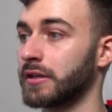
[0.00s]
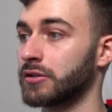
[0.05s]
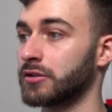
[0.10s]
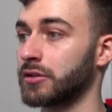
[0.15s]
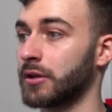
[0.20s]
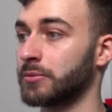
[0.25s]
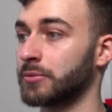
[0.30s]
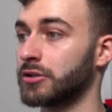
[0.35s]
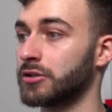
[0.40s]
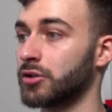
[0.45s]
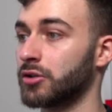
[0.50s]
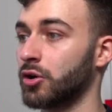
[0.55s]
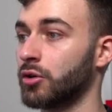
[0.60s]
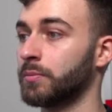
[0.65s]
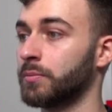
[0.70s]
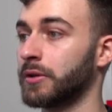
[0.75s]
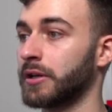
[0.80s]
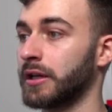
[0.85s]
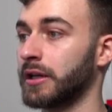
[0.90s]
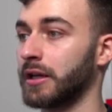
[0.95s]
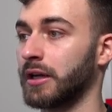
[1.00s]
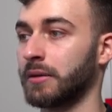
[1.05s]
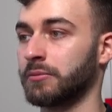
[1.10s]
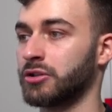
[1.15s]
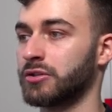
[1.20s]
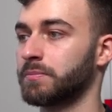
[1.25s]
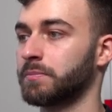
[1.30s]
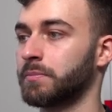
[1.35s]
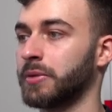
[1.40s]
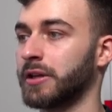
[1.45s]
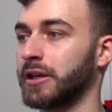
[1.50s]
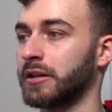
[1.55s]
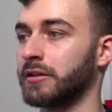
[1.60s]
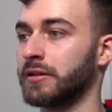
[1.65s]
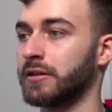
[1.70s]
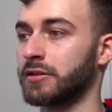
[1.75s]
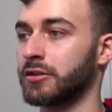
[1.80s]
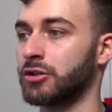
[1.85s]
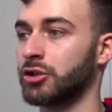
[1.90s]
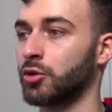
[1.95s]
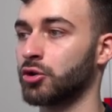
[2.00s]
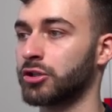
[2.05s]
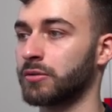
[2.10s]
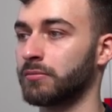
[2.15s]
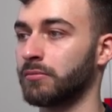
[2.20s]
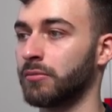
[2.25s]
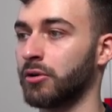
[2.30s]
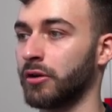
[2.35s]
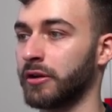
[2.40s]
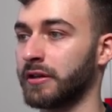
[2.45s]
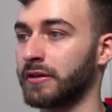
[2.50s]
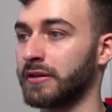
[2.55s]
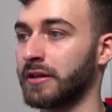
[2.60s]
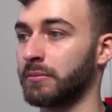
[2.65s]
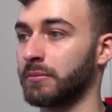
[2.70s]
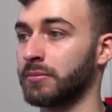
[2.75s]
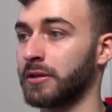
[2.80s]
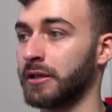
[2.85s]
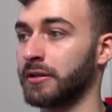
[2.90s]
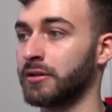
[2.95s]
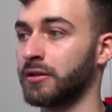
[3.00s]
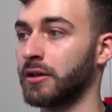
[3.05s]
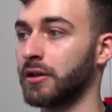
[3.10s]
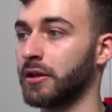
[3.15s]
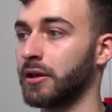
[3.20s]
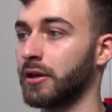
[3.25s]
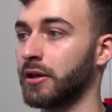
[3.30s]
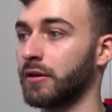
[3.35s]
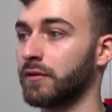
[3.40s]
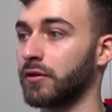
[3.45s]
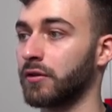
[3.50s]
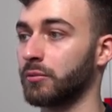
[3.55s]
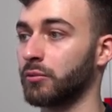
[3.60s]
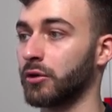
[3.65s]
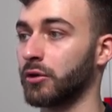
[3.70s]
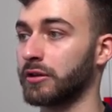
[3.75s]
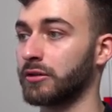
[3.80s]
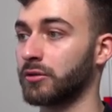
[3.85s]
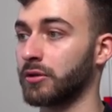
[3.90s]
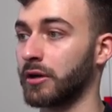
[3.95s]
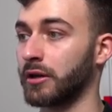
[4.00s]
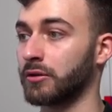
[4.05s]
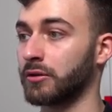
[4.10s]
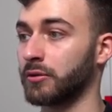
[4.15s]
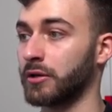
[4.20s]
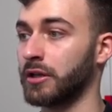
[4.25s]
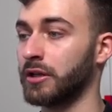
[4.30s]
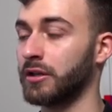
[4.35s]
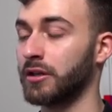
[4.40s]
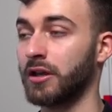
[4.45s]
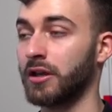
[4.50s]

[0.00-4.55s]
So I'm just opening, I'm just picking this Notion blogging template from Red Gregory.